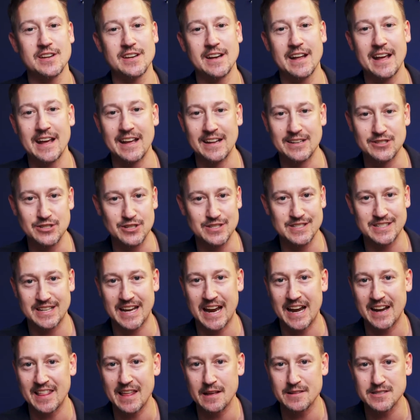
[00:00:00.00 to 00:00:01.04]
and just
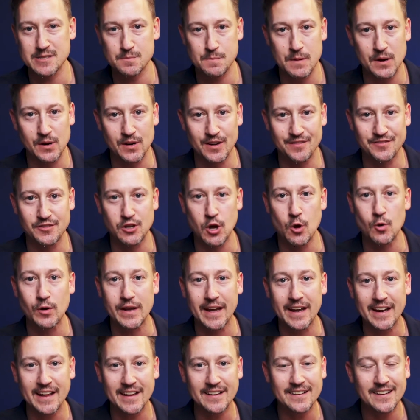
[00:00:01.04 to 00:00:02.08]
kind of that spirit of go
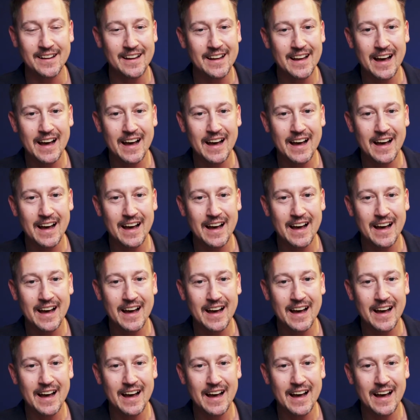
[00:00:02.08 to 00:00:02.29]
get it.